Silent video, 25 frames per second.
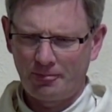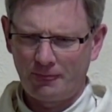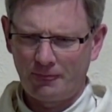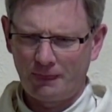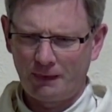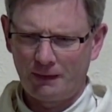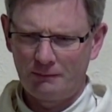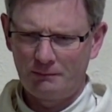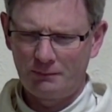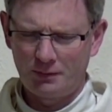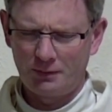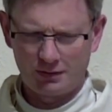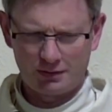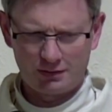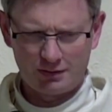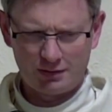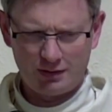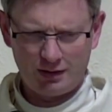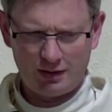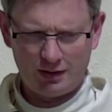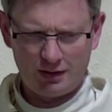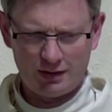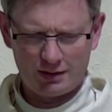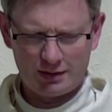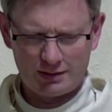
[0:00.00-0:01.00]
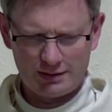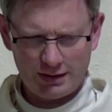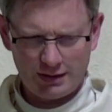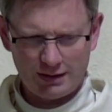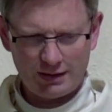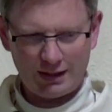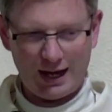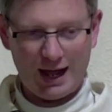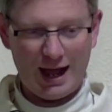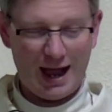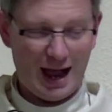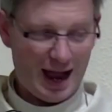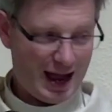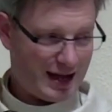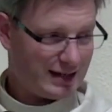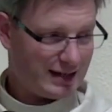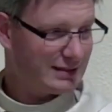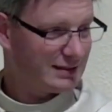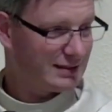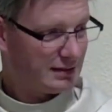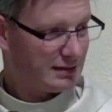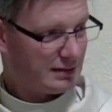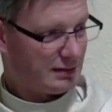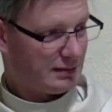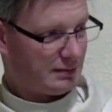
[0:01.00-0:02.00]
But a sin that
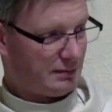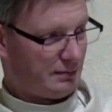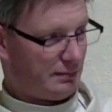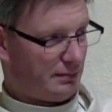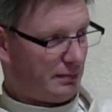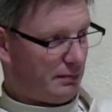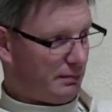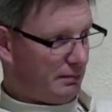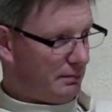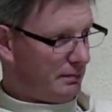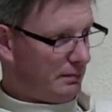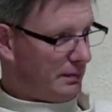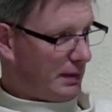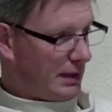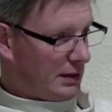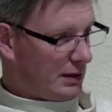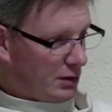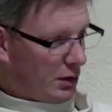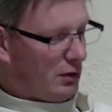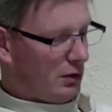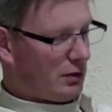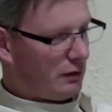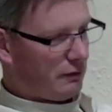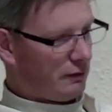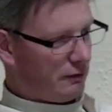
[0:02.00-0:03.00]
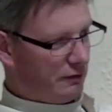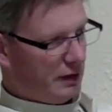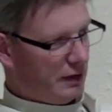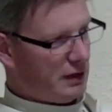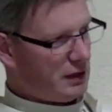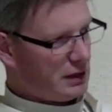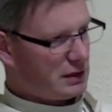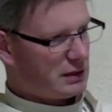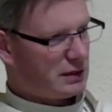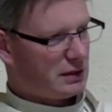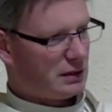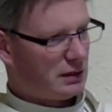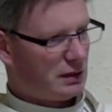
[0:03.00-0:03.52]
has been done and finished,